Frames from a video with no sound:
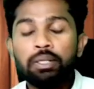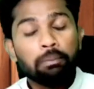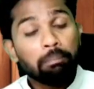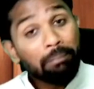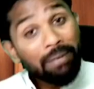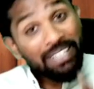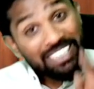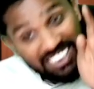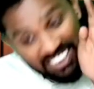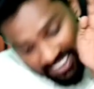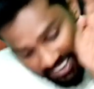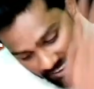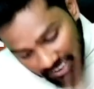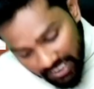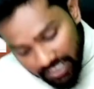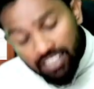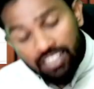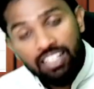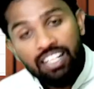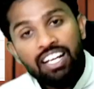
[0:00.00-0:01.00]
But
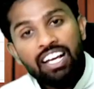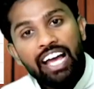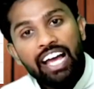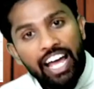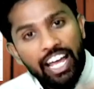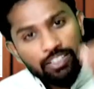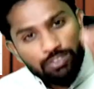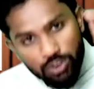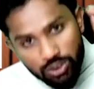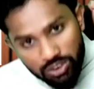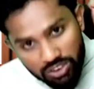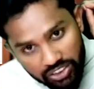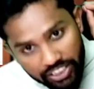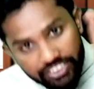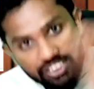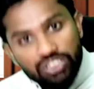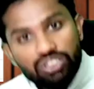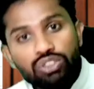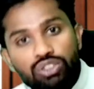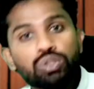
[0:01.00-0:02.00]
still, I would
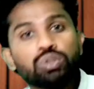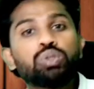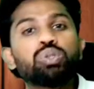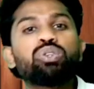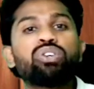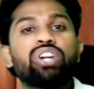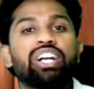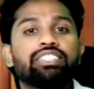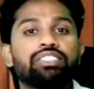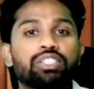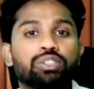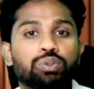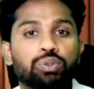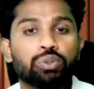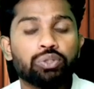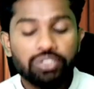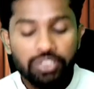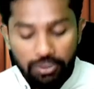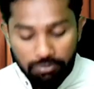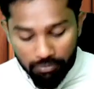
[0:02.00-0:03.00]
suggest you to write that
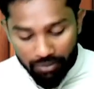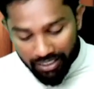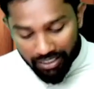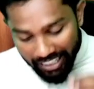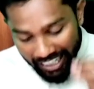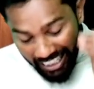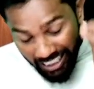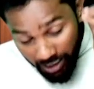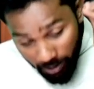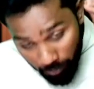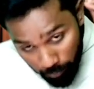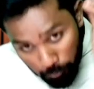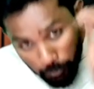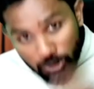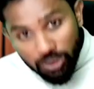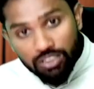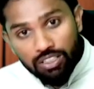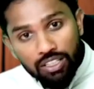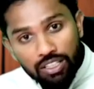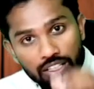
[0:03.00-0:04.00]
question and
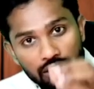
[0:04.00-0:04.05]
put